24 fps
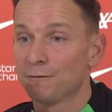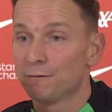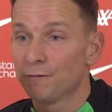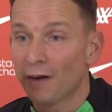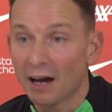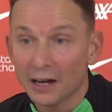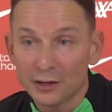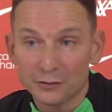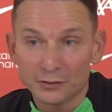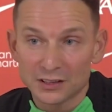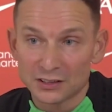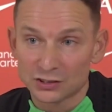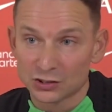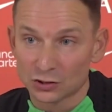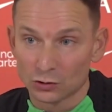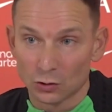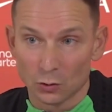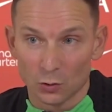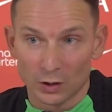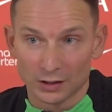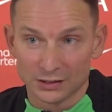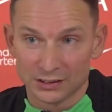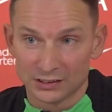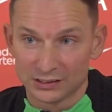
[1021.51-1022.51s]
five years
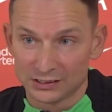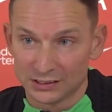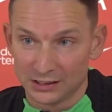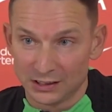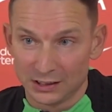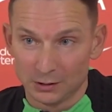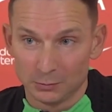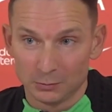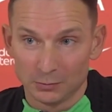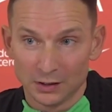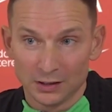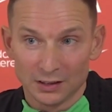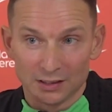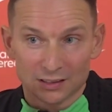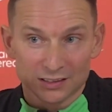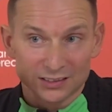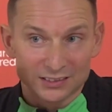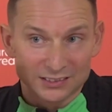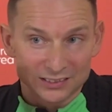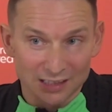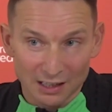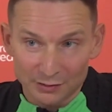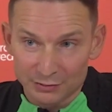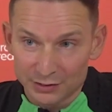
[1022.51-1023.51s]
ago are the same,
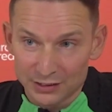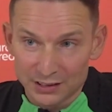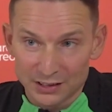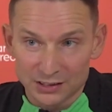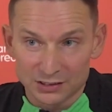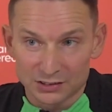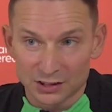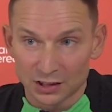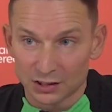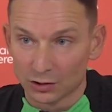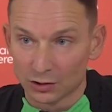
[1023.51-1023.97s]
seven years